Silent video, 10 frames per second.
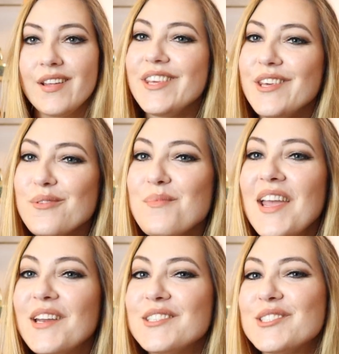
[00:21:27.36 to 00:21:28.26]
you
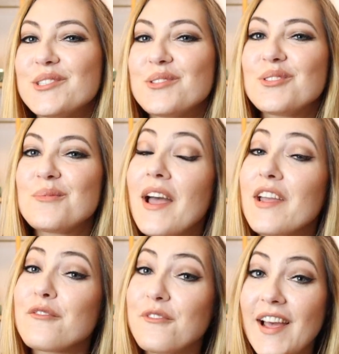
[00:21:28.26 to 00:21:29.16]
made it to my
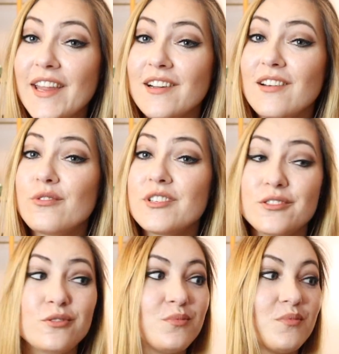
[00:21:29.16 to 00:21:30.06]
final
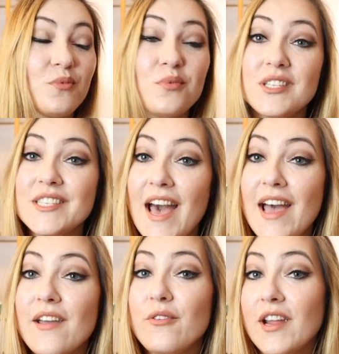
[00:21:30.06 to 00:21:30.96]
resume. Would
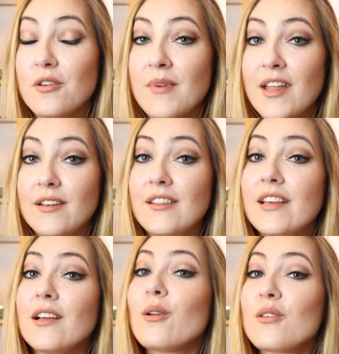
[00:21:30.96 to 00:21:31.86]
I recommend
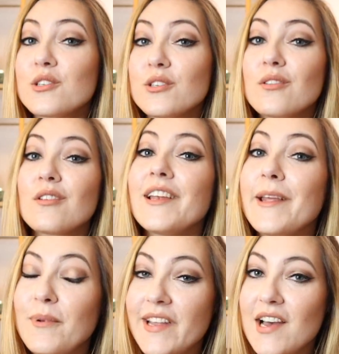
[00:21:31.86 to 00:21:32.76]
the Longchamp Le
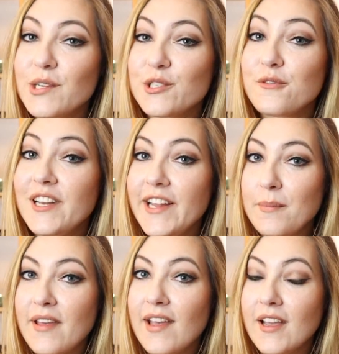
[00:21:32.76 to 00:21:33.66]
Pliage Filet
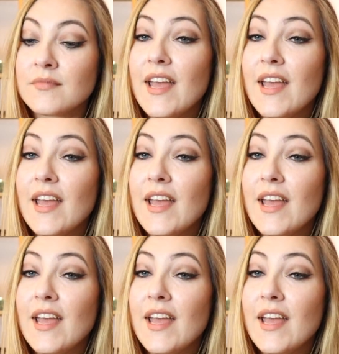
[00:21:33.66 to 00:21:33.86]
Bag?